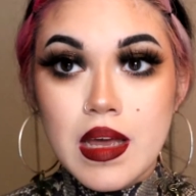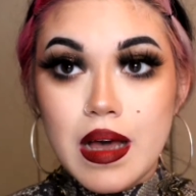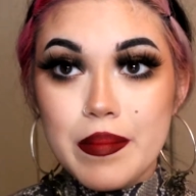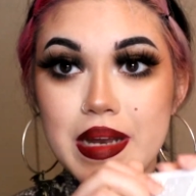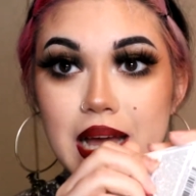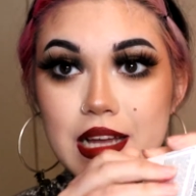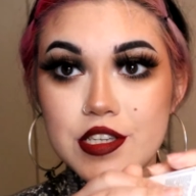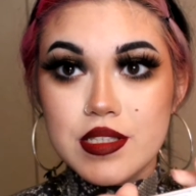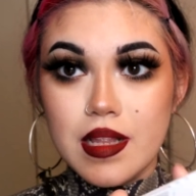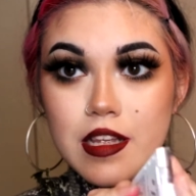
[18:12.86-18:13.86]
I'm gonna add
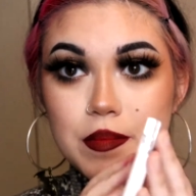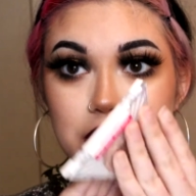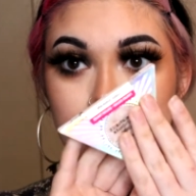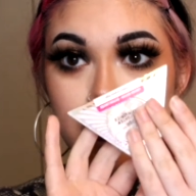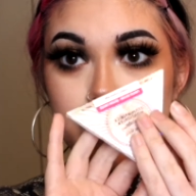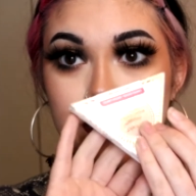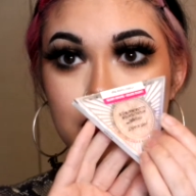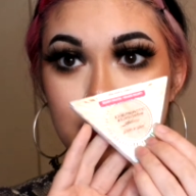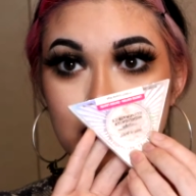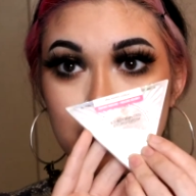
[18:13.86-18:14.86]
just a little bit of
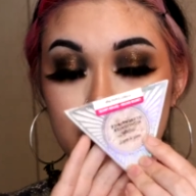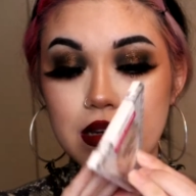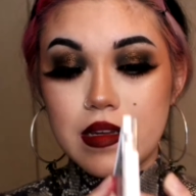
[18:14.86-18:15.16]
the